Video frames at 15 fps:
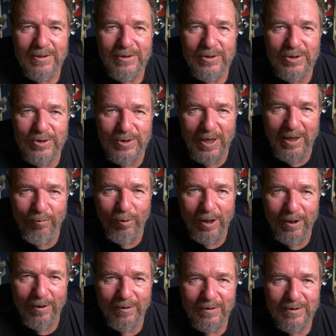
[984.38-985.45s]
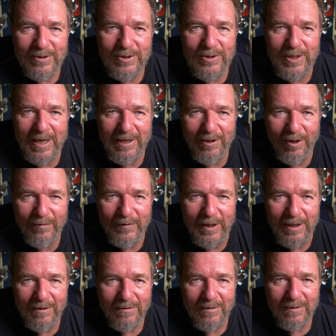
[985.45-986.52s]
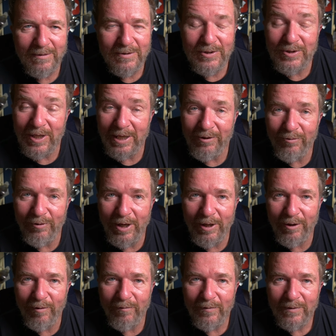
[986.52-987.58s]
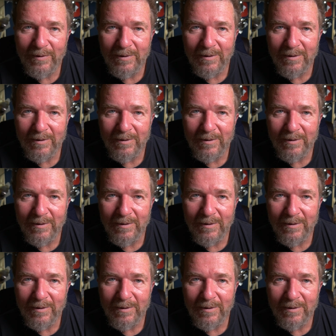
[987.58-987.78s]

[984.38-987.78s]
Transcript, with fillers: stay well, stay healthy, stay creative.